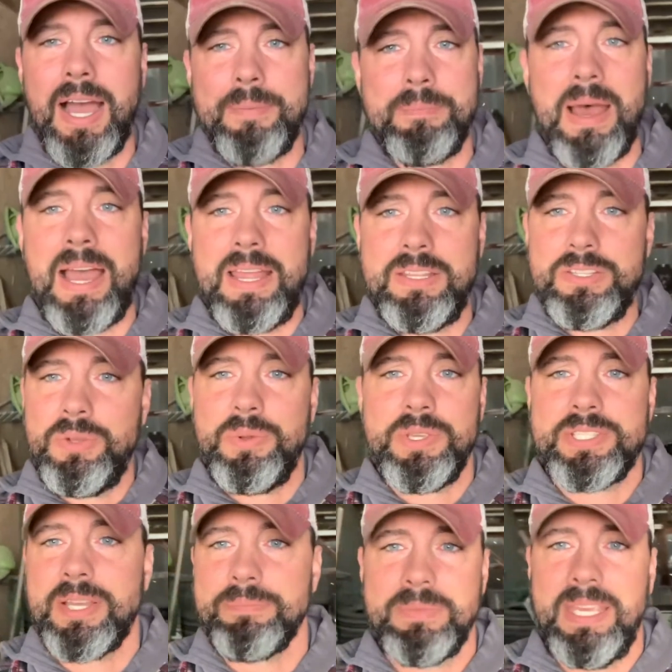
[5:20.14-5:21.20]
not doing
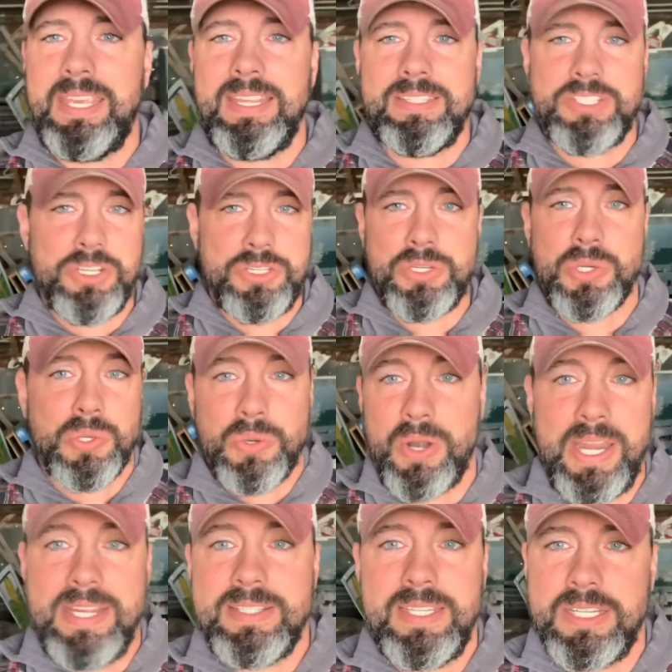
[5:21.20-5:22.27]
something just
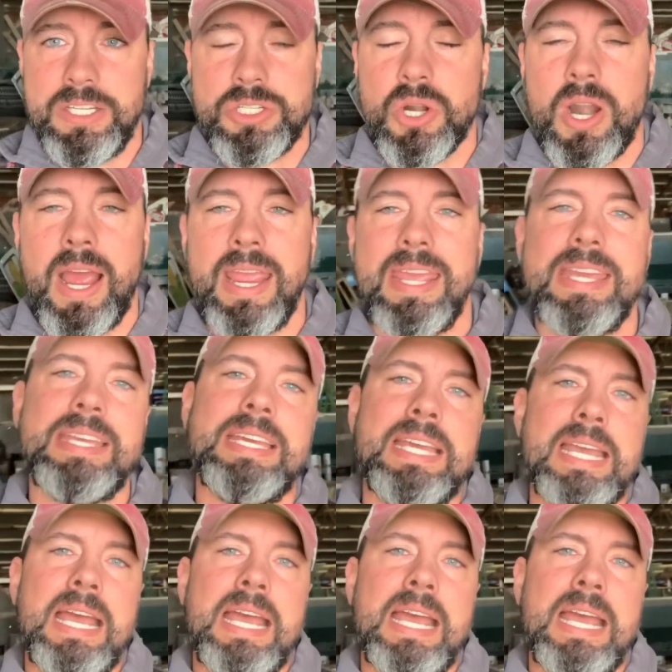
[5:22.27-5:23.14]
crazy to try it.